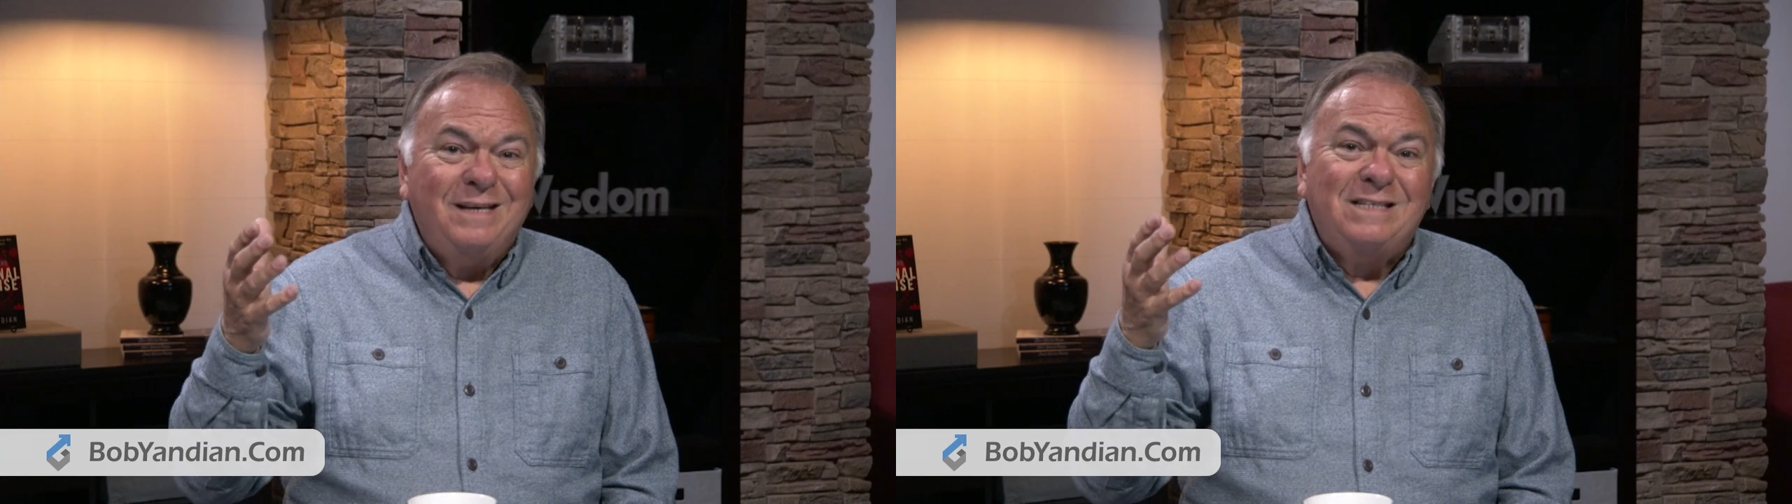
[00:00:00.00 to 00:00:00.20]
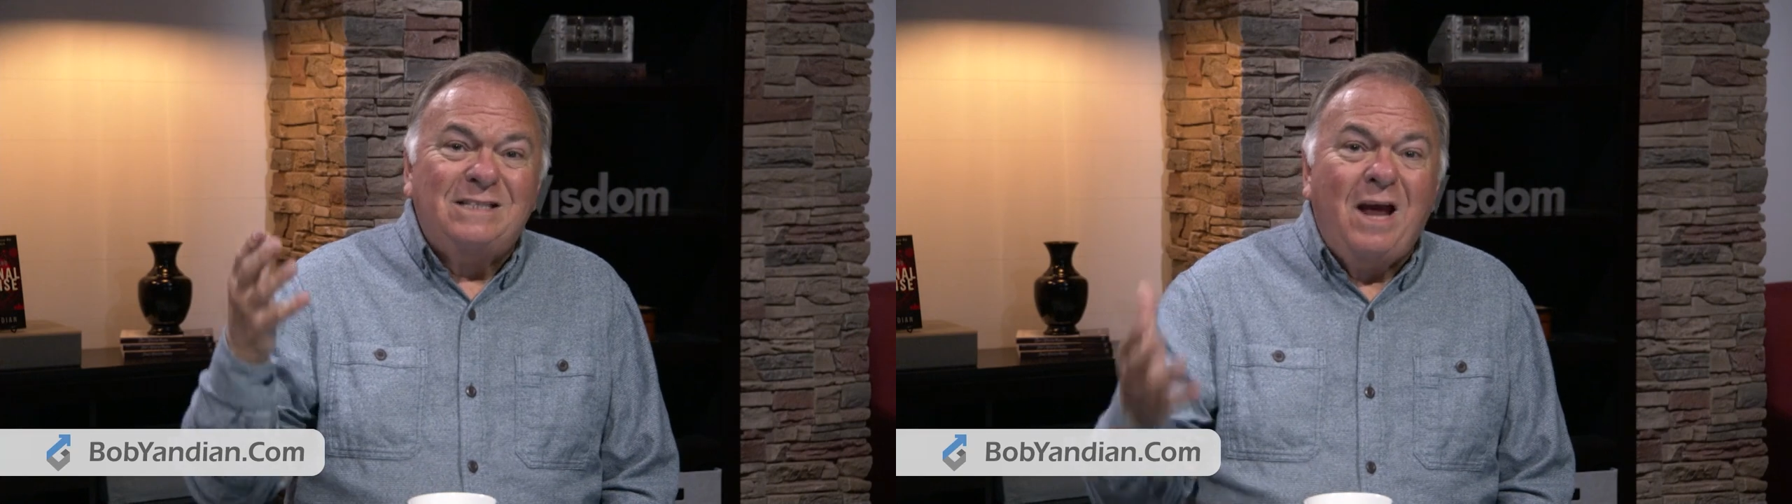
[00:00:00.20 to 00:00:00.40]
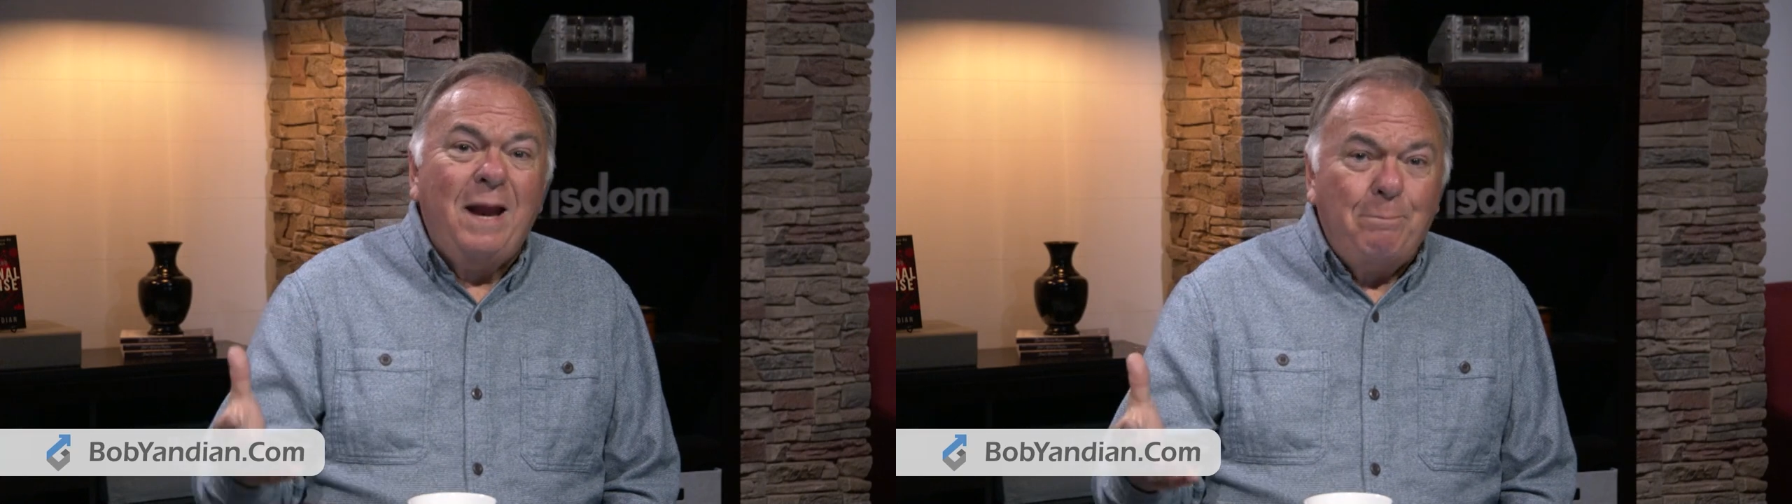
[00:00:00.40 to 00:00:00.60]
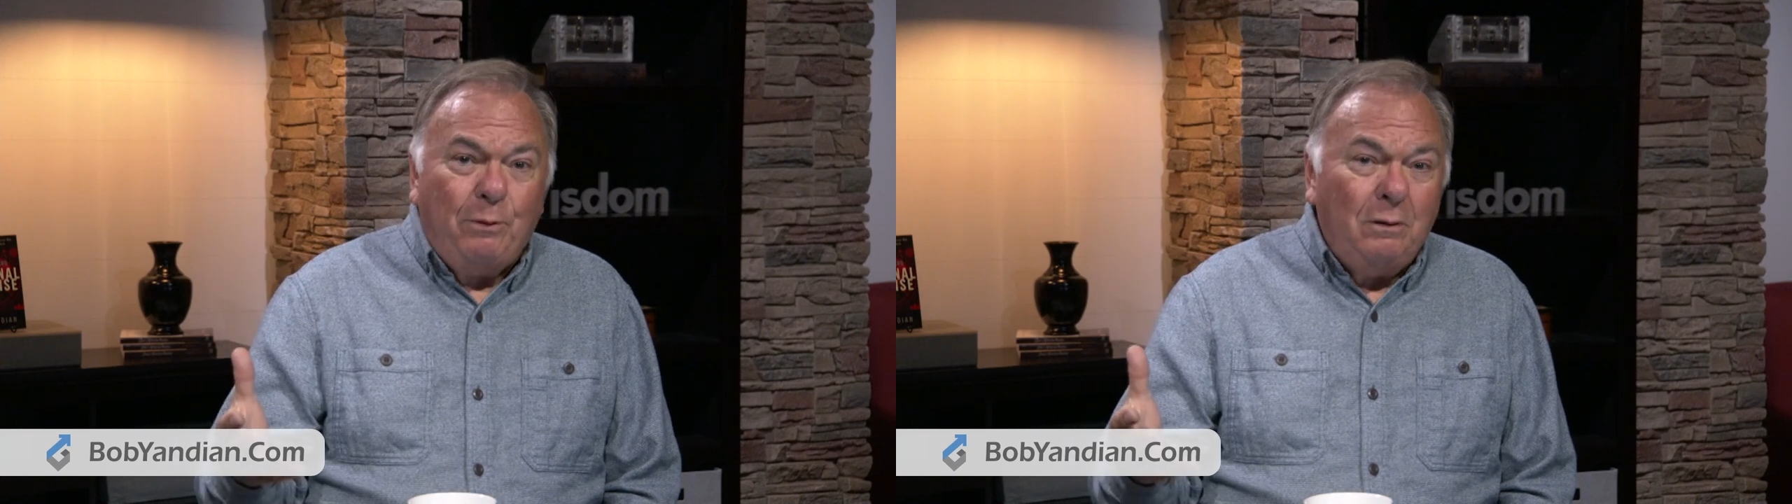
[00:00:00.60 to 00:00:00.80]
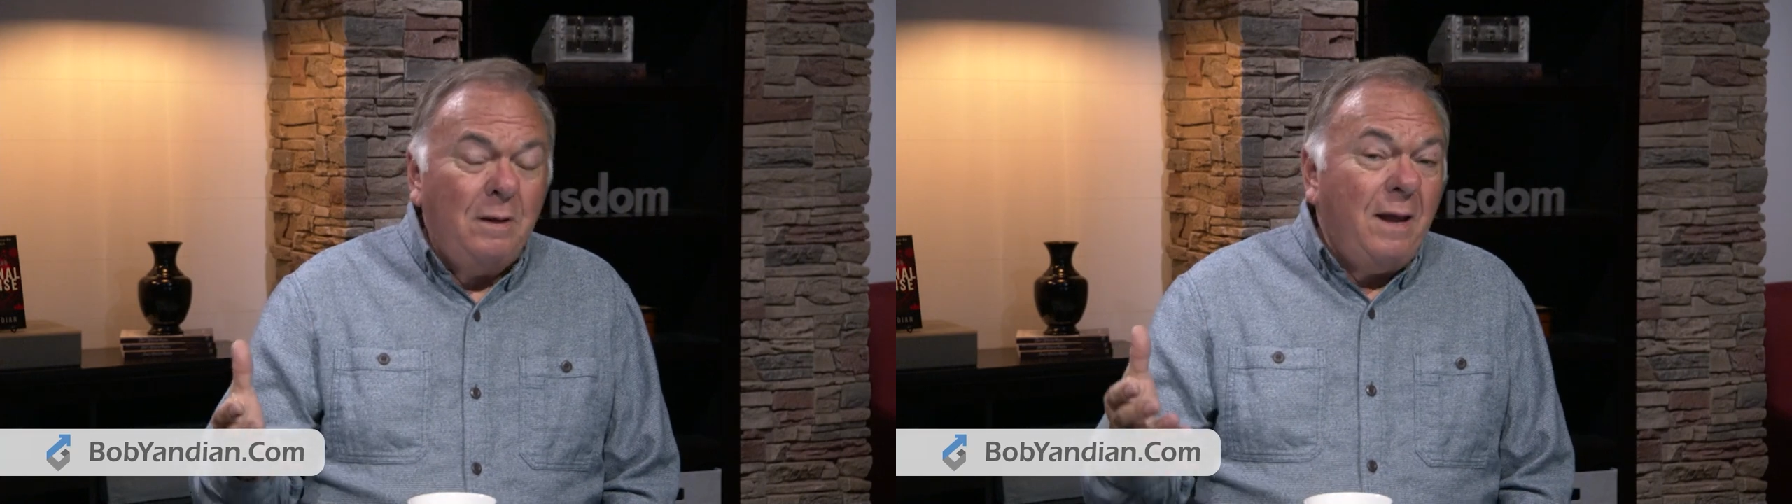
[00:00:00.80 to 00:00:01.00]

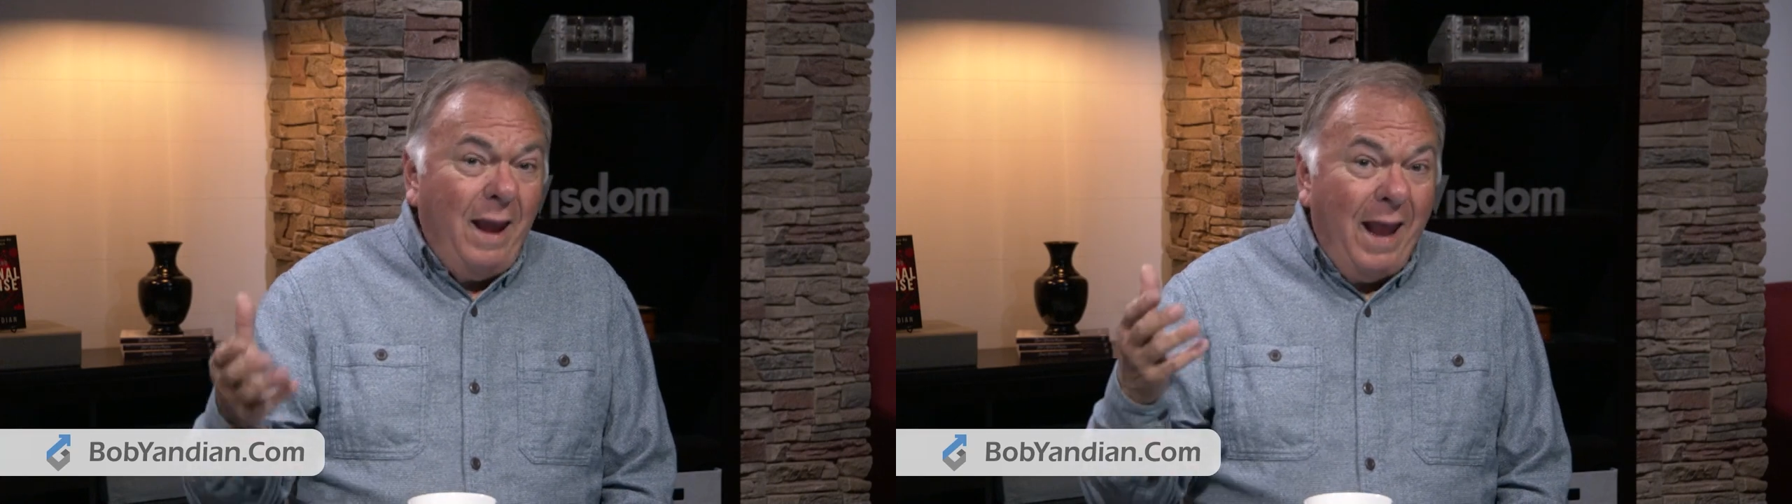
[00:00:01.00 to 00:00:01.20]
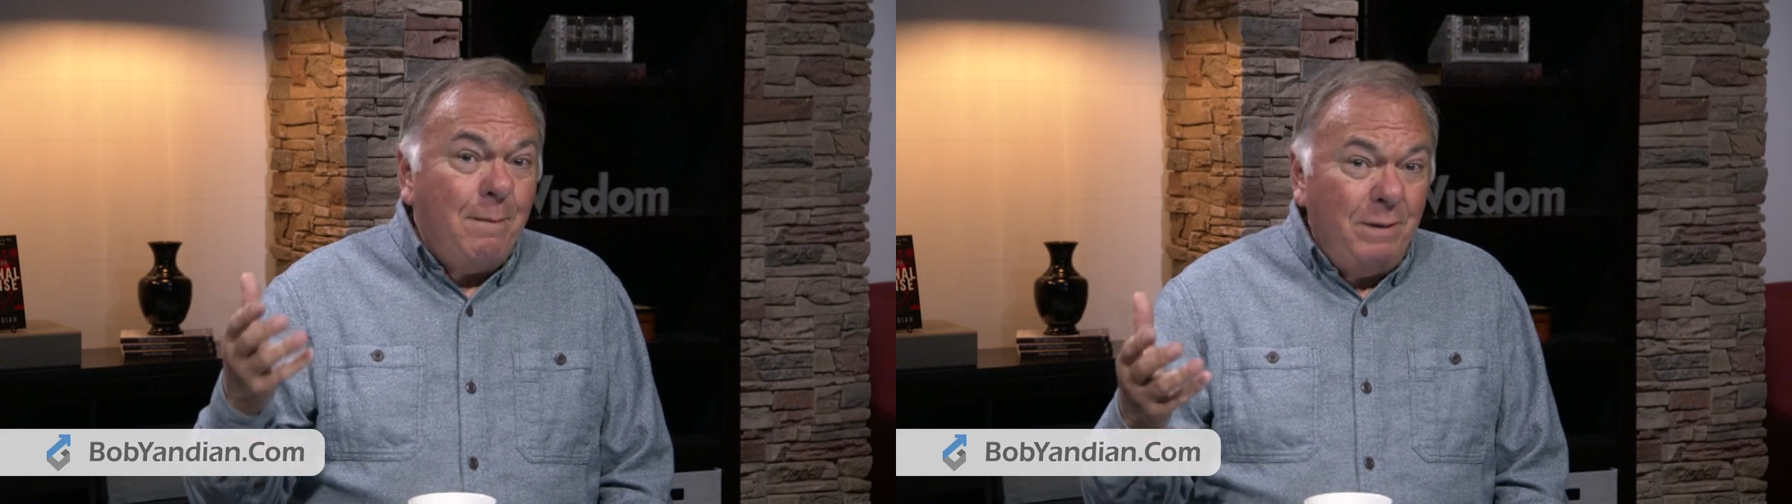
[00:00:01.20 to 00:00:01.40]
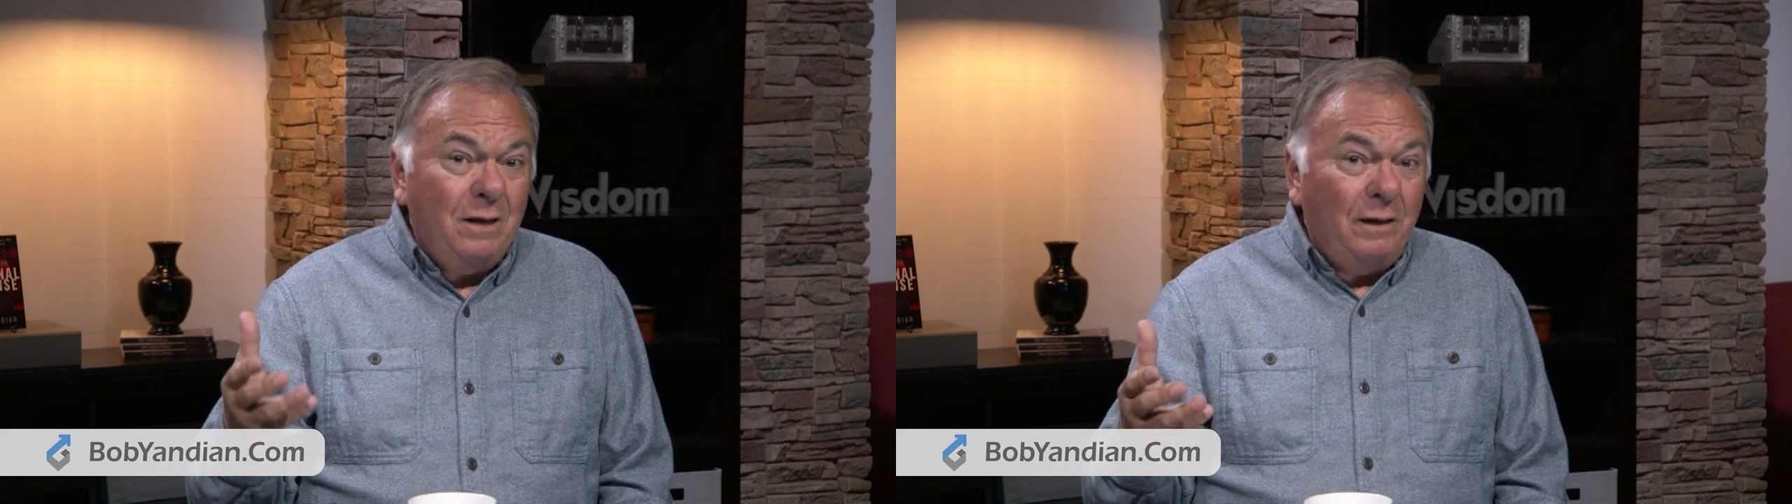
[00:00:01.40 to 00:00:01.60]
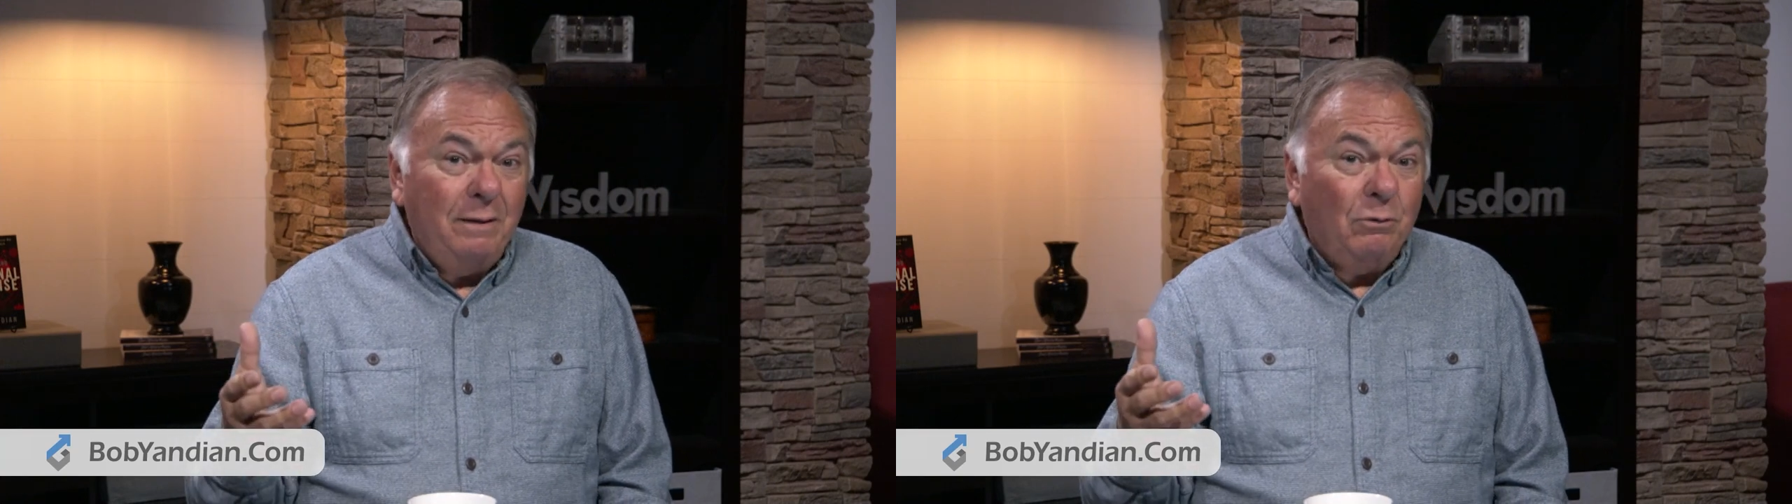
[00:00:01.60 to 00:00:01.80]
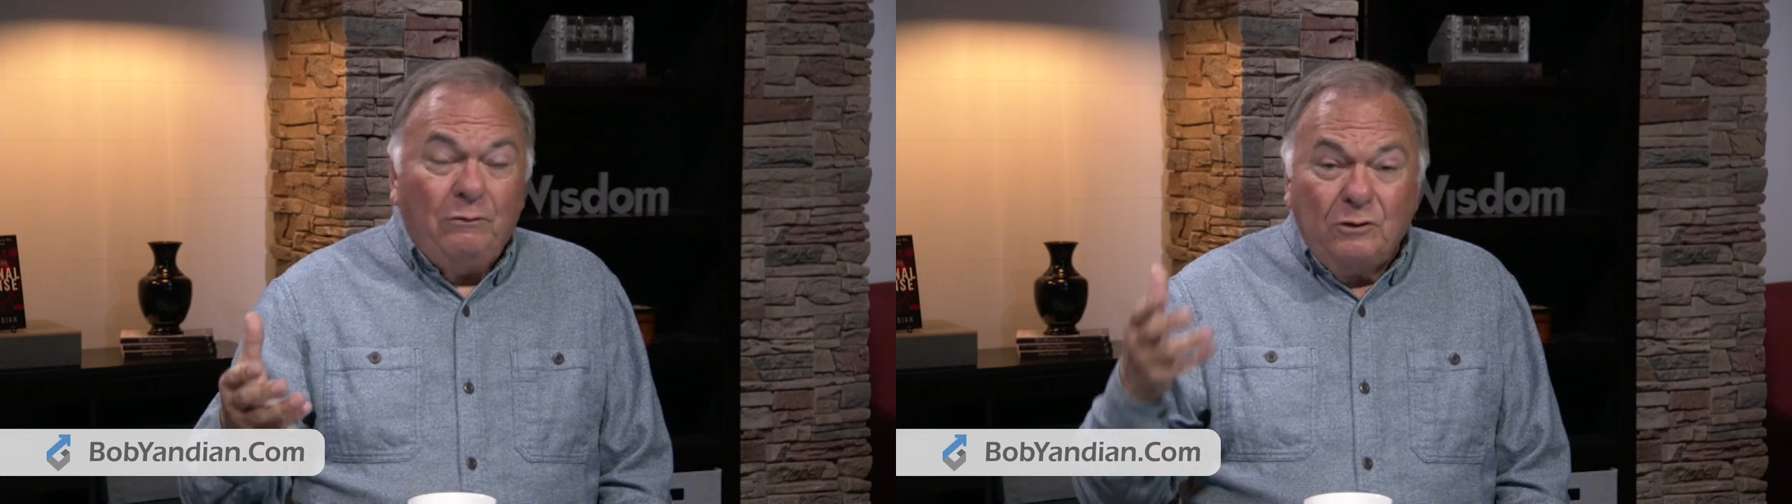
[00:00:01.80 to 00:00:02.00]
disciple and be a liberal.